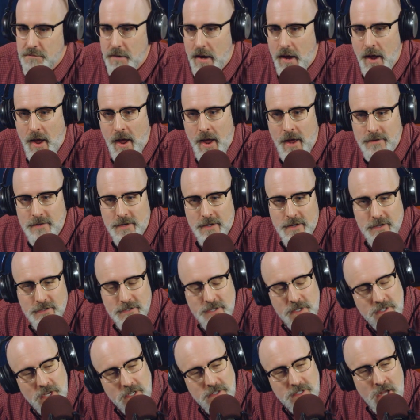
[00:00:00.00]

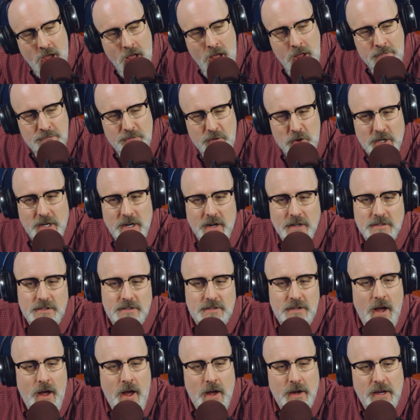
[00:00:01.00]
Madness. Is it time for
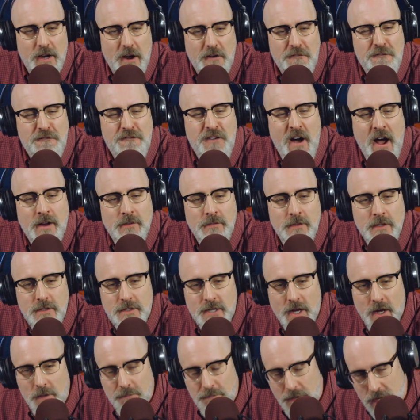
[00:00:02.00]
Gonzaga to finally
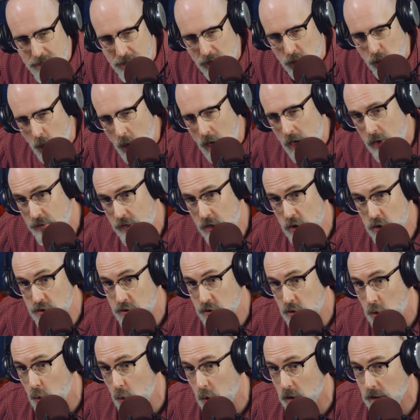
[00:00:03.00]
tell people where their
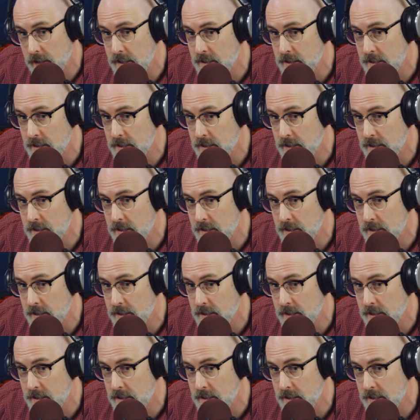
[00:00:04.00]
school